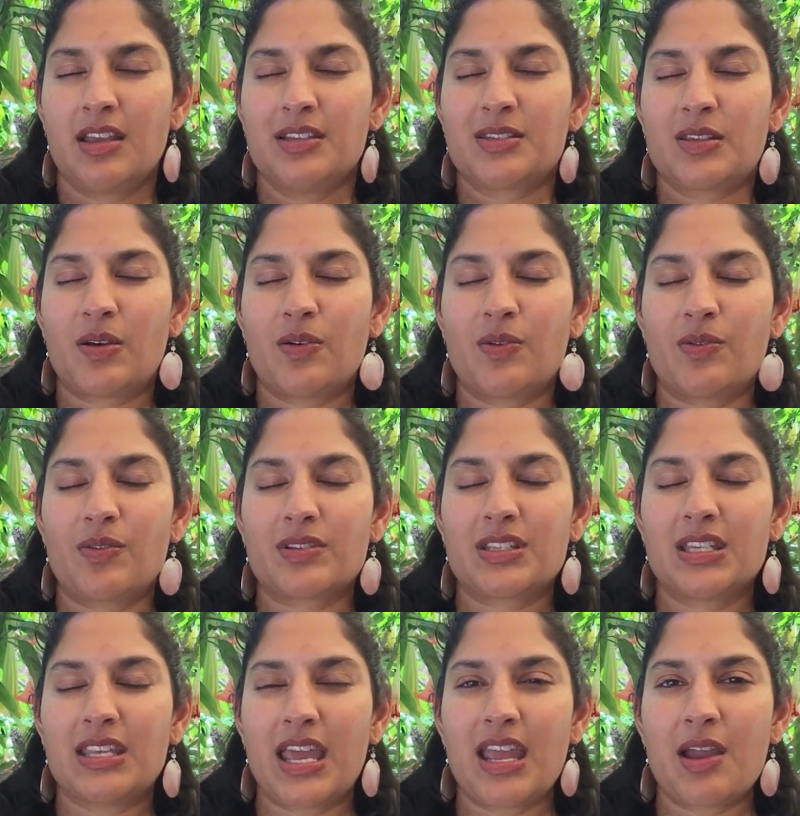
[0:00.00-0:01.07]
So
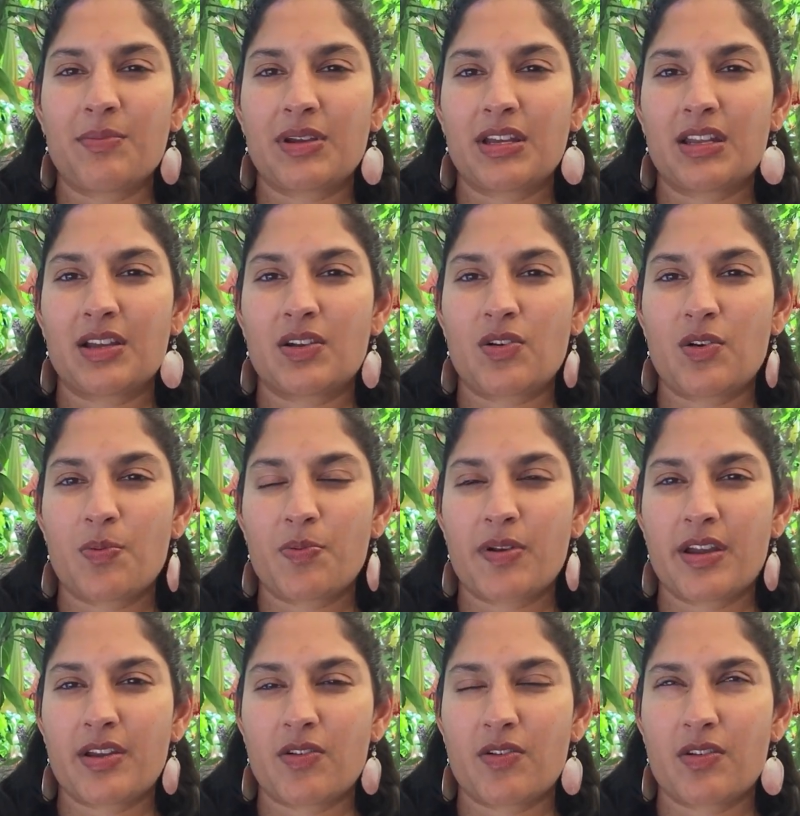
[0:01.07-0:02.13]
today I'm going to
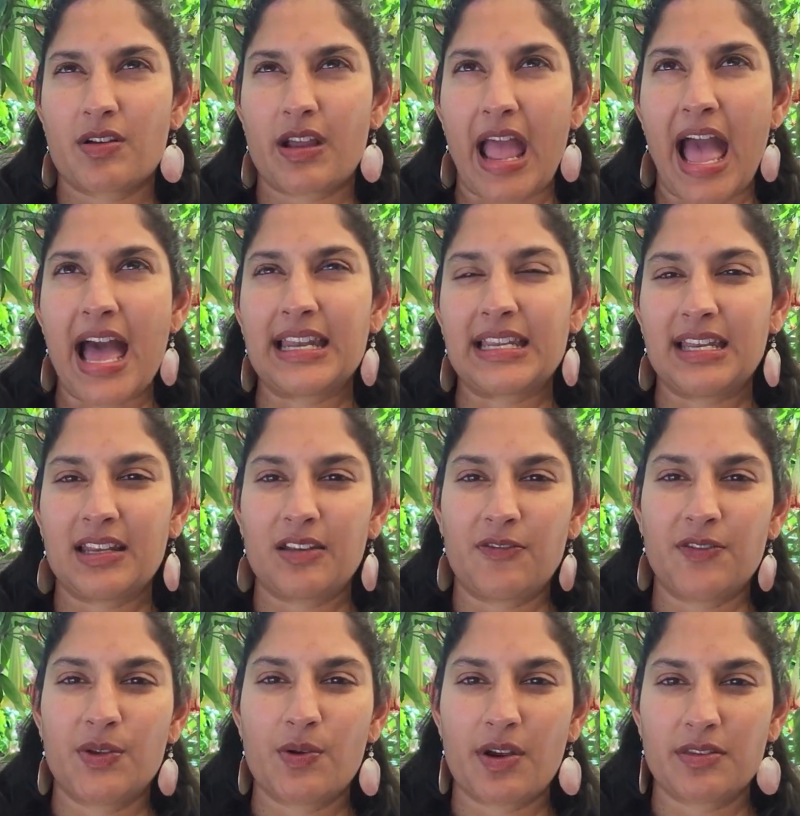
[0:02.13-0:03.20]
incorporate or add in a
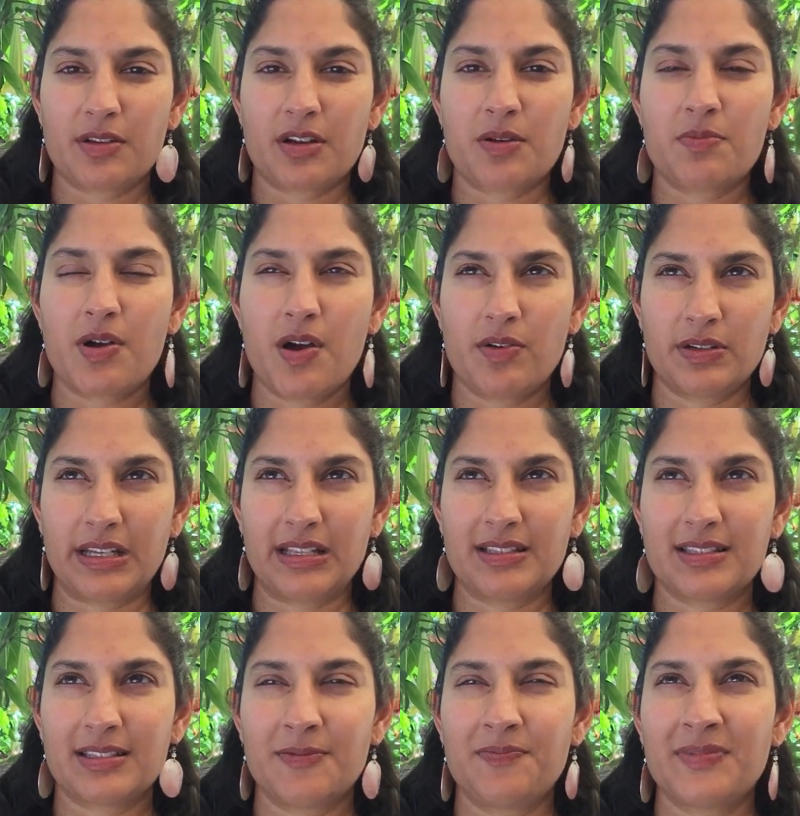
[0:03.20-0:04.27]
few other
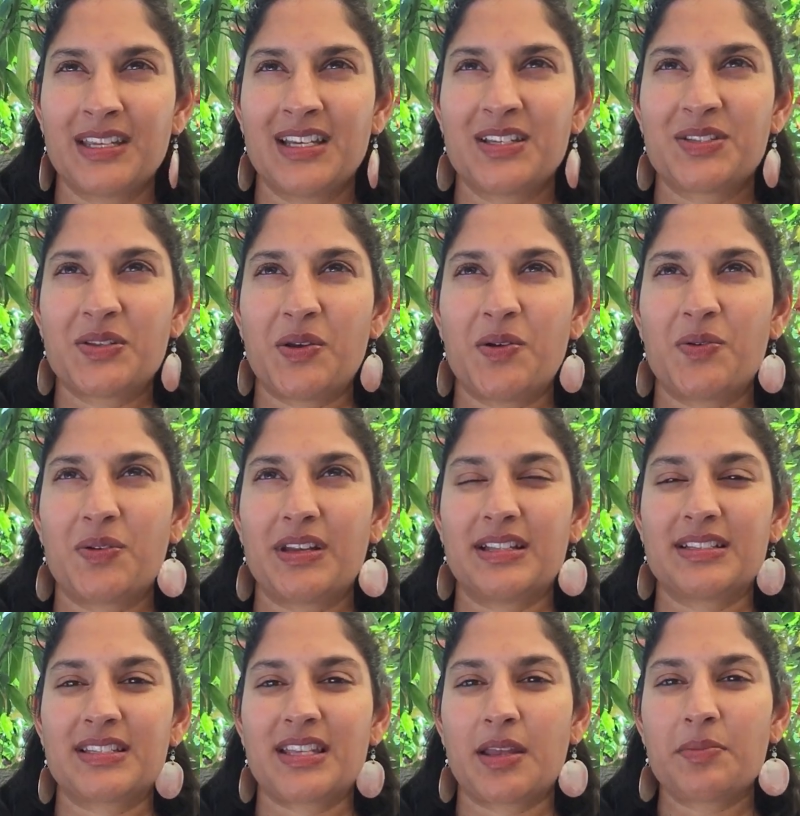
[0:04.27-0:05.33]
components. So
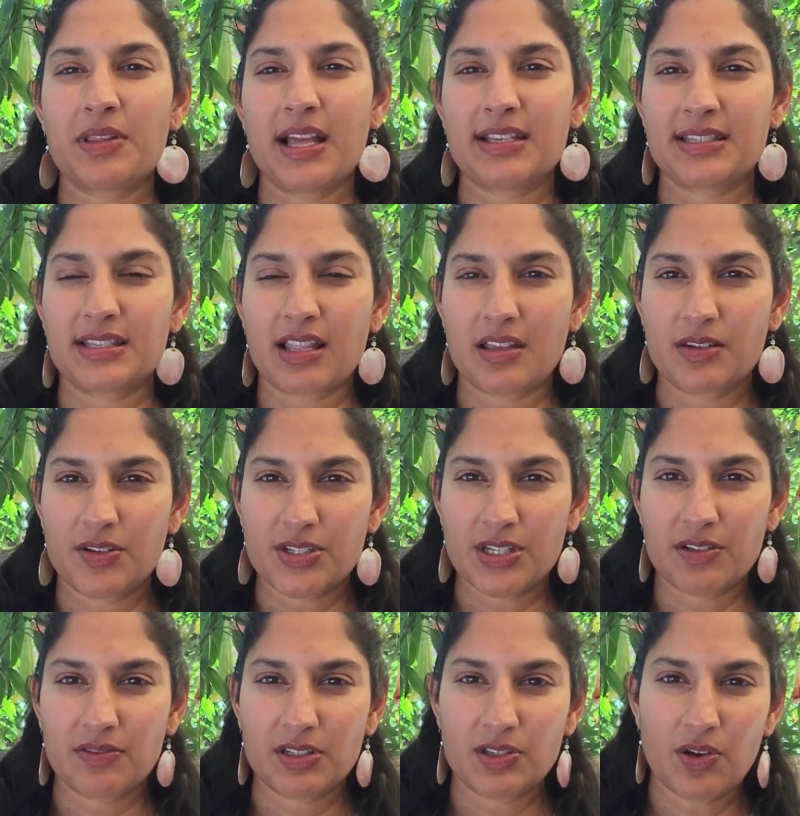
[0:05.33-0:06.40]
in stabilizing that
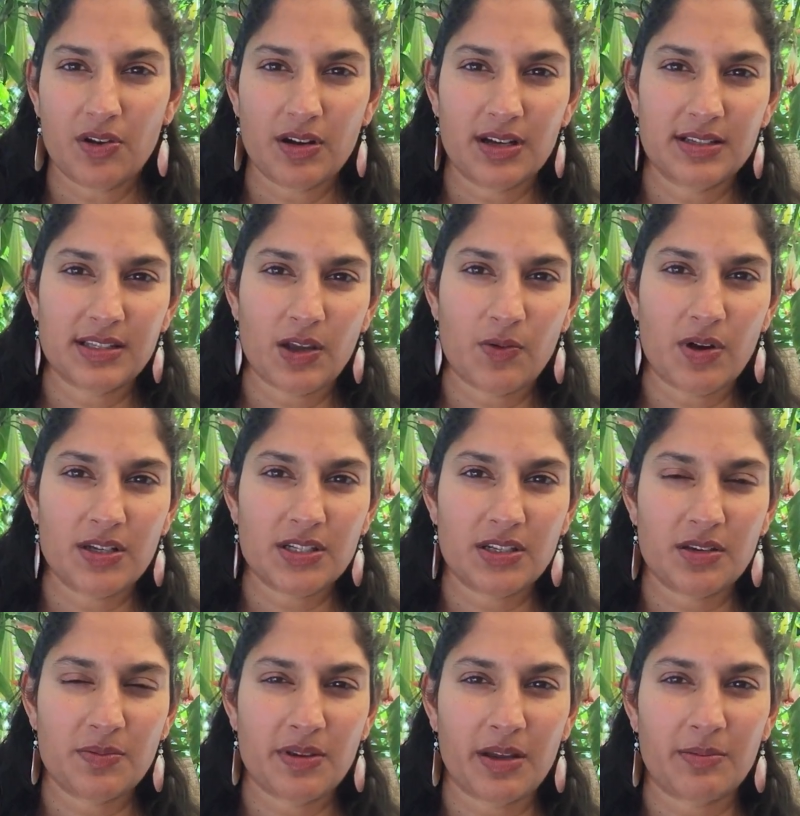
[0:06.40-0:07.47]
notion of the Torus, I want
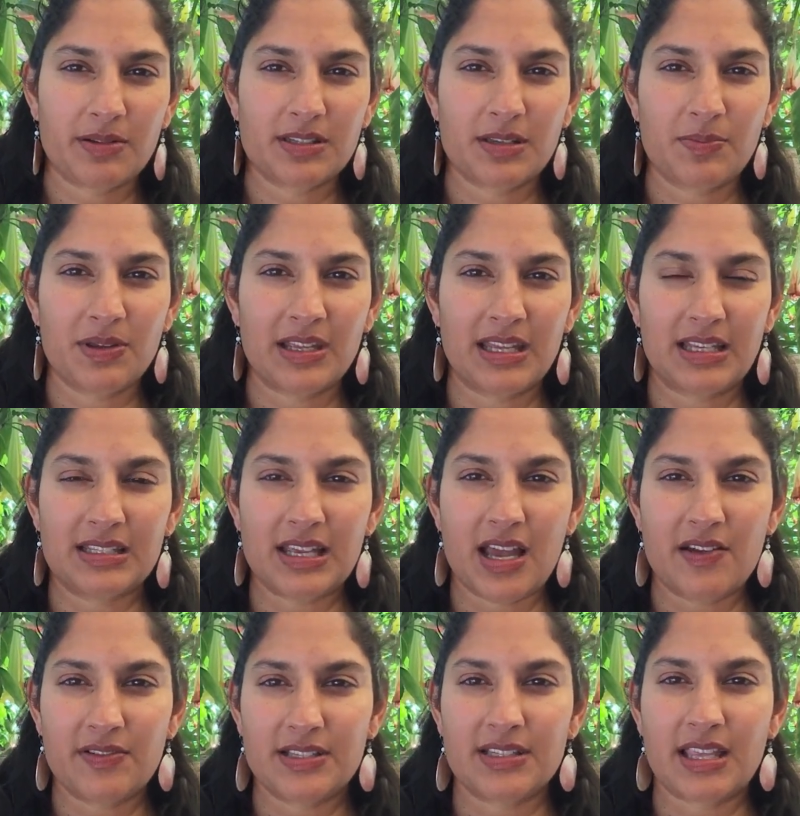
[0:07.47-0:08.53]
you to be able to begin to
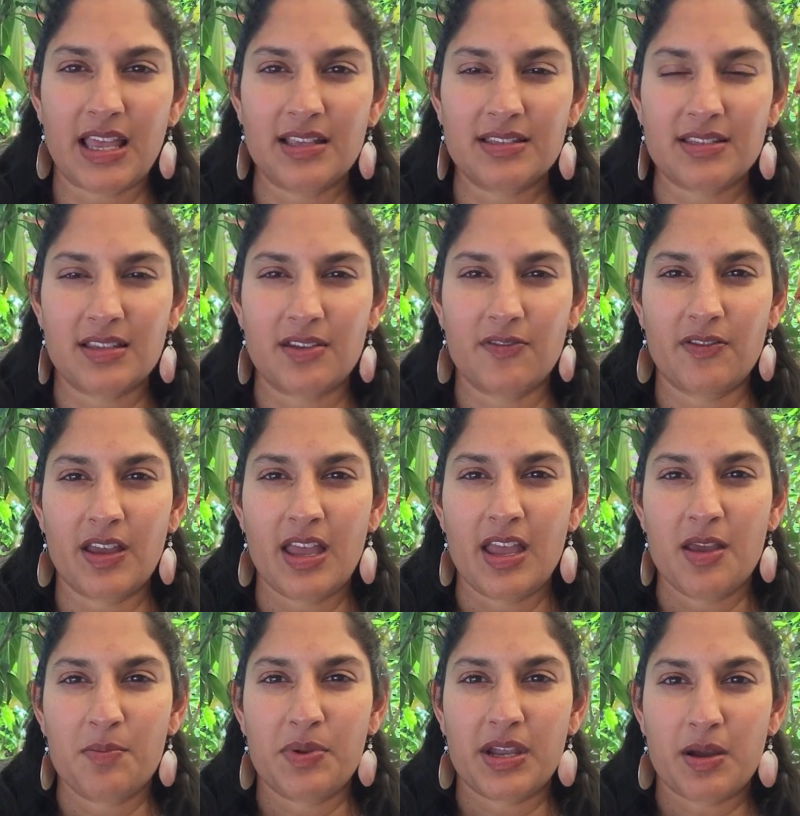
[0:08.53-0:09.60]
have a sense of
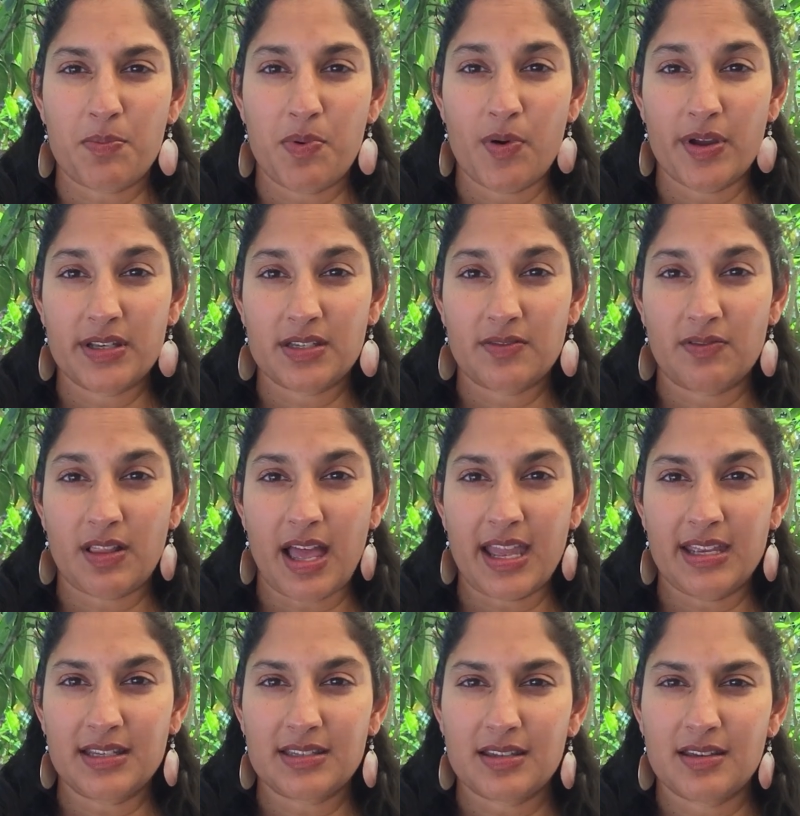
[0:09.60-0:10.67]
being a point of
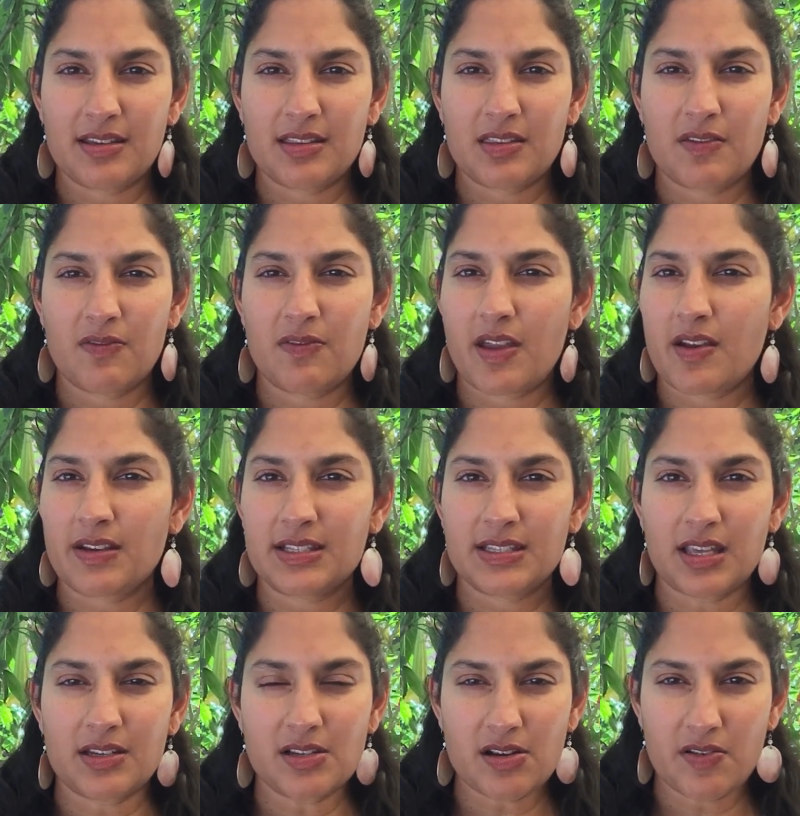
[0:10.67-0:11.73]
light at the very
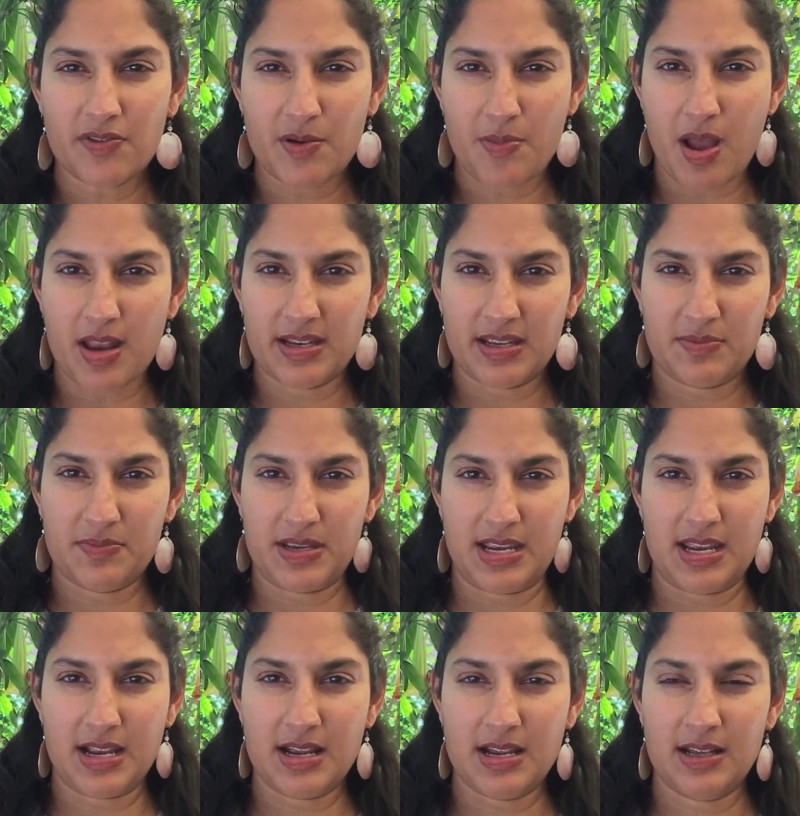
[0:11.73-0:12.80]
center of your body and
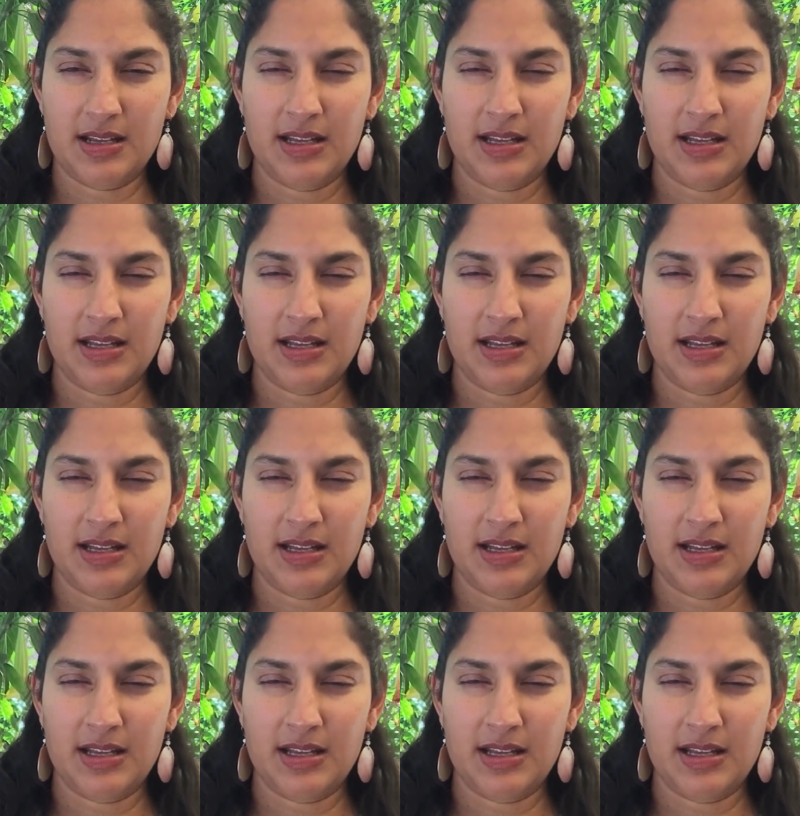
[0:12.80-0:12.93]
being.